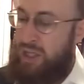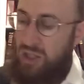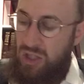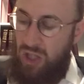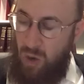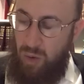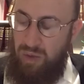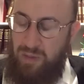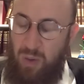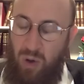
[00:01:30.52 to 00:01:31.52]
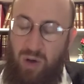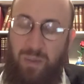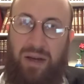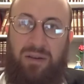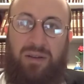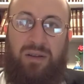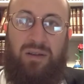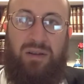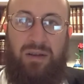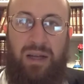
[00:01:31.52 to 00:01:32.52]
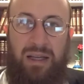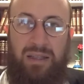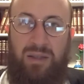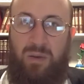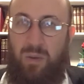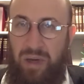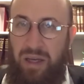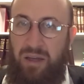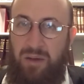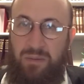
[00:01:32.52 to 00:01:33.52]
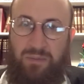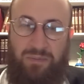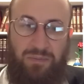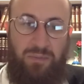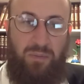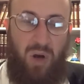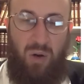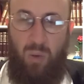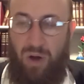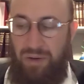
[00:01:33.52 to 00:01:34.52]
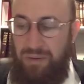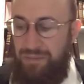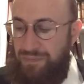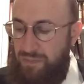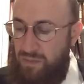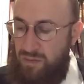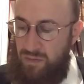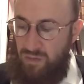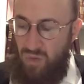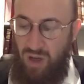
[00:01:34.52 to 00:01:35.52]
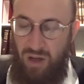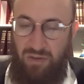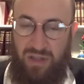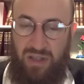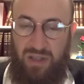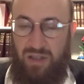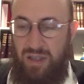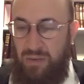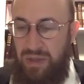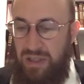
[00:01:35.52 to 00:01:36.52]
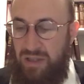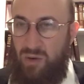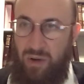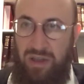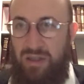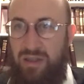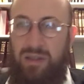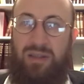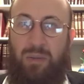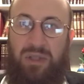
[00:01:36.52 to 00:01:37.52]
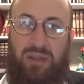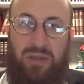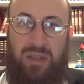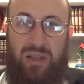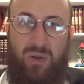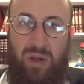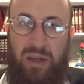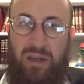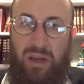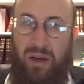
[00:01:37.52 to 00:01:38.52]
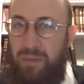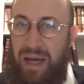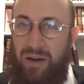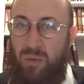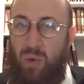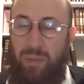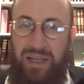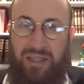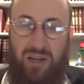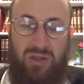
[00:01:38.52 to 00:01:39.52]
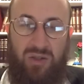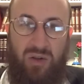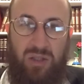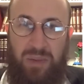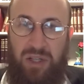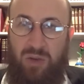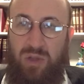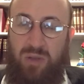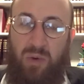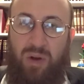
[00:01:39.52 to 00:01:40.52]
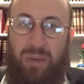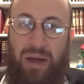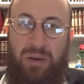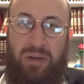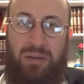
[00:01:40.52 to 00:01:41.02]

So we spoke about last week, part 1 of this series, or this sub-series, let's call it, about what makes Eretz Yisrael special. We spoke about